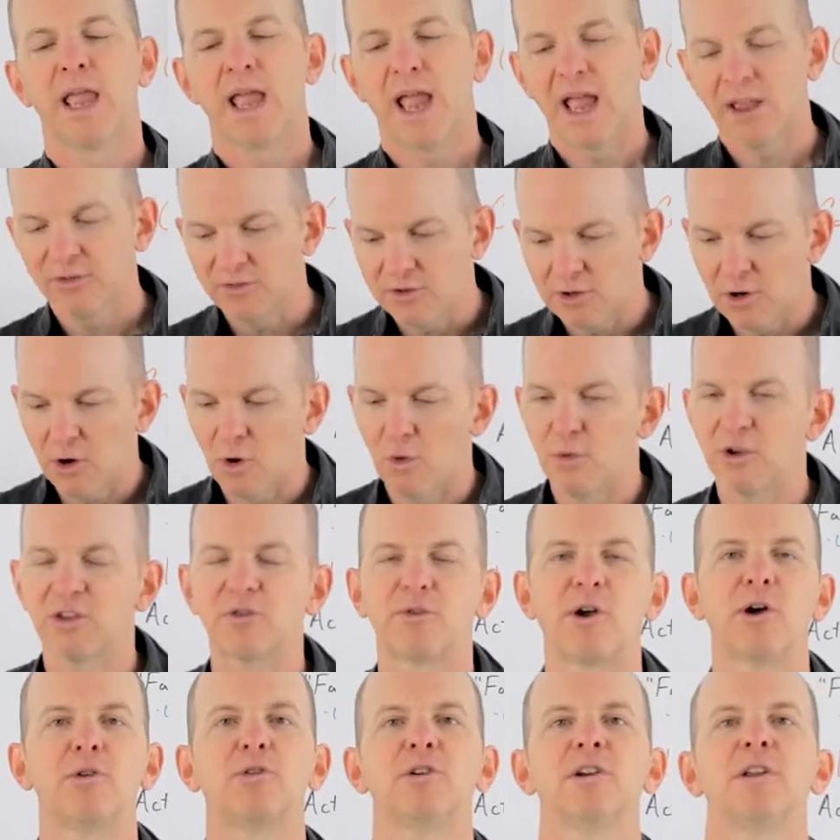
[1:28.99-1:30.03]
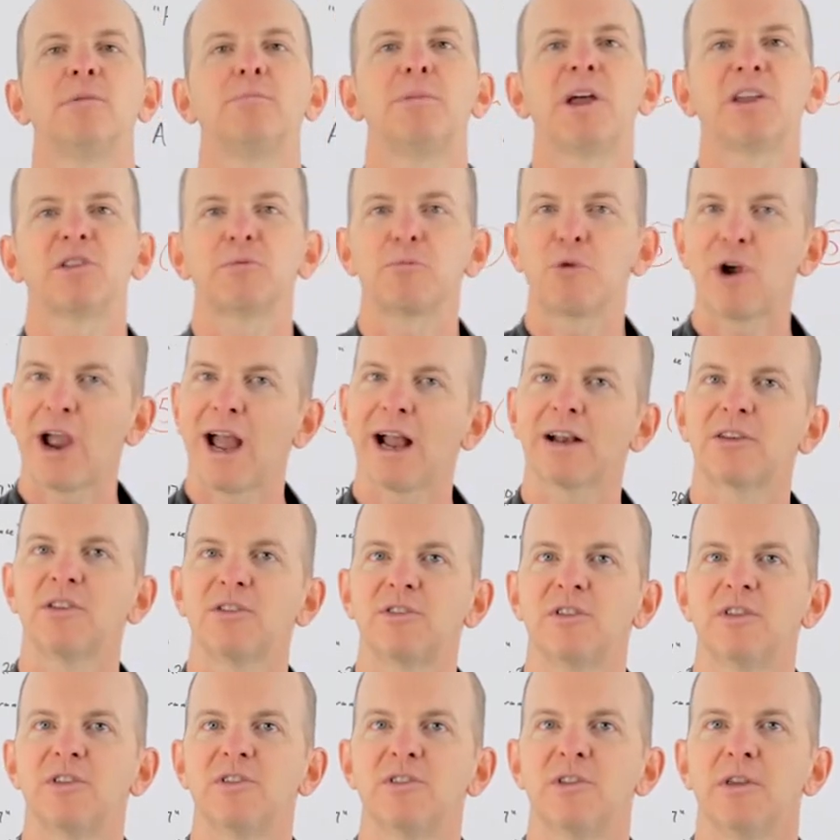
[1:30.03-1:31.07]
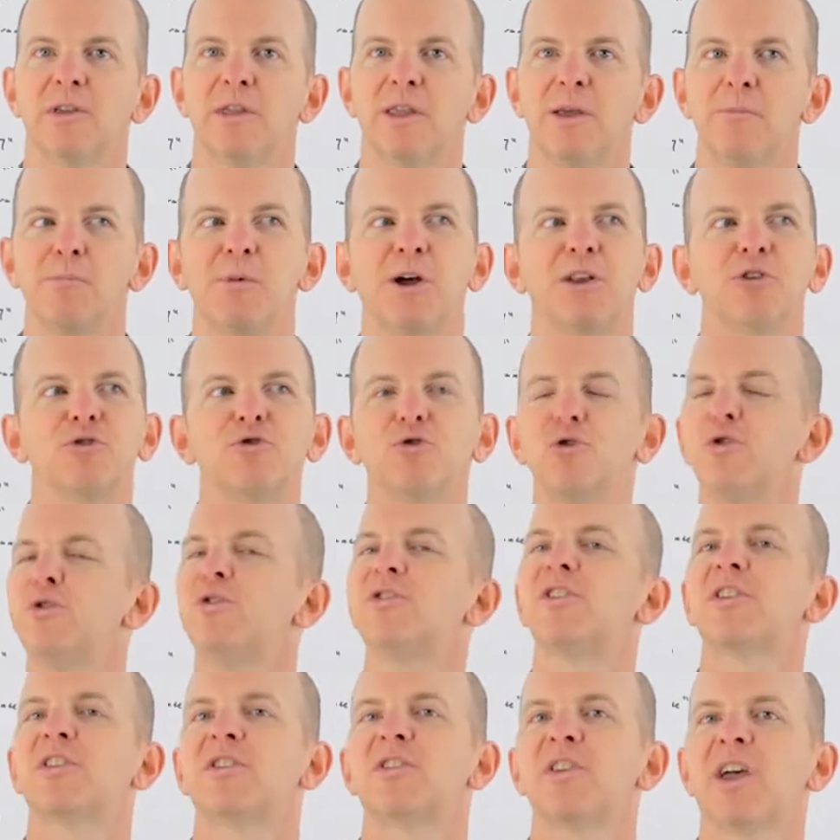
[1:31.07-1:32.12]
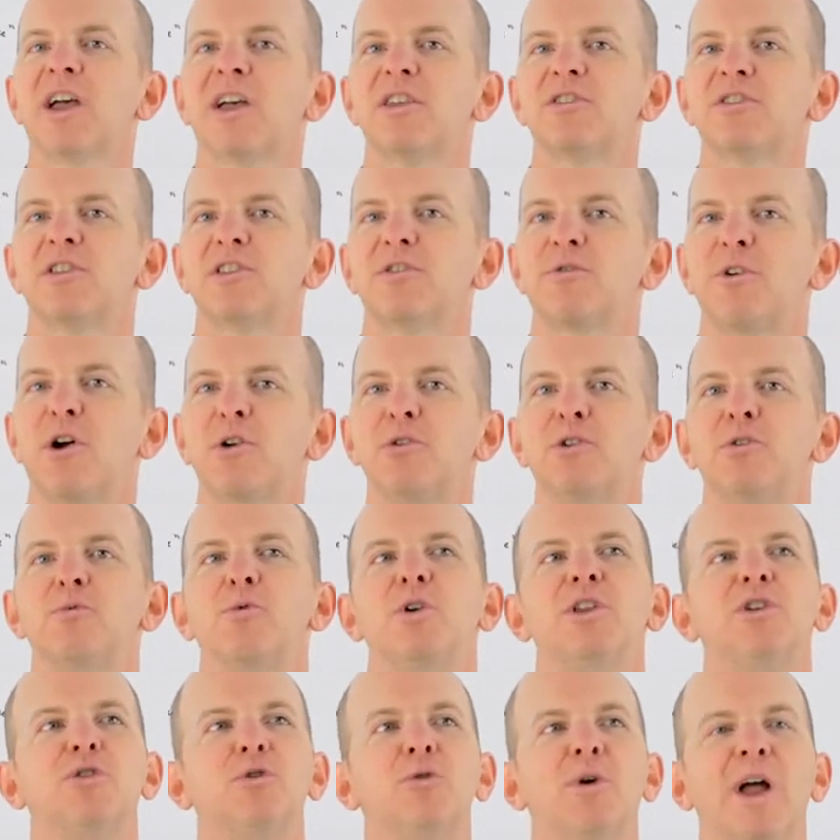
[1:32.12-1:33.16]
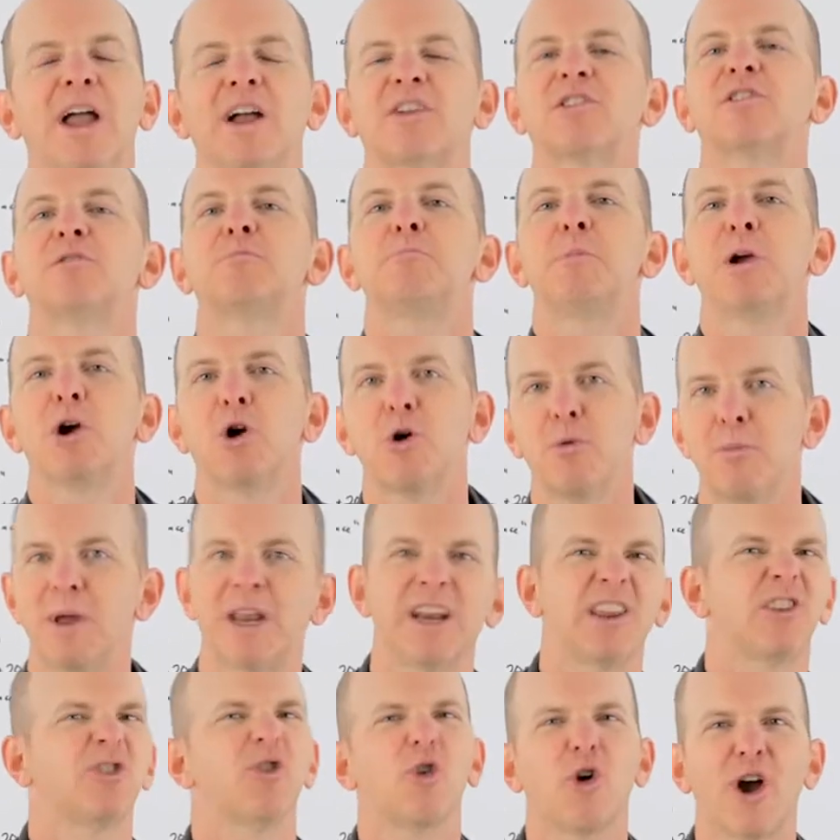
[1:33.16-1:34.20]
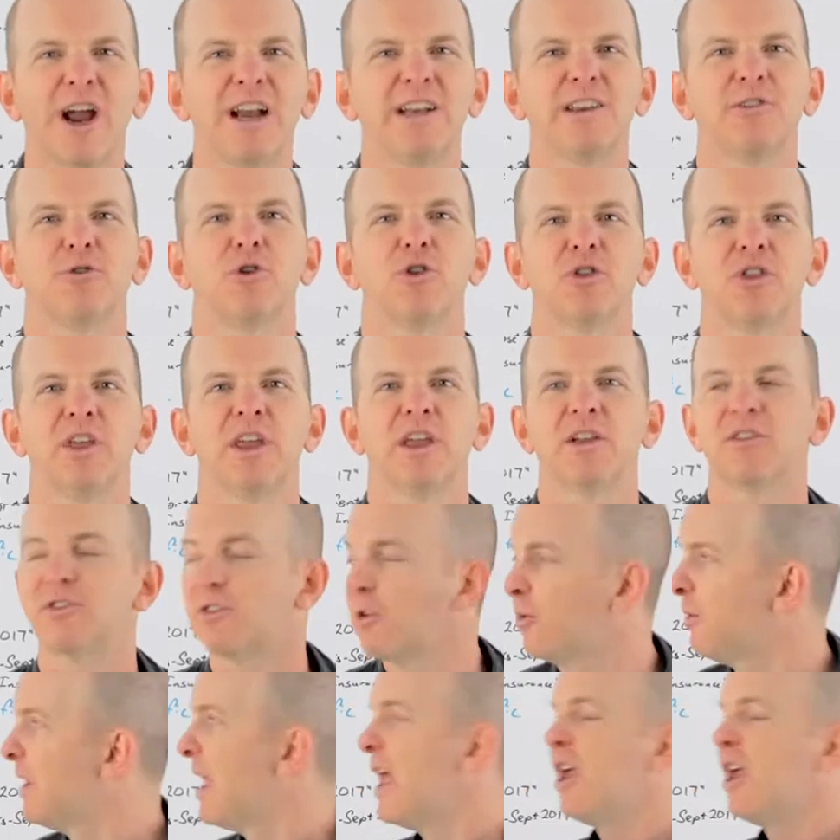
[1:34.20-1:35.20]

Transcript: SEO is founded in best practices, but true success is founded when you experiment and try different things. So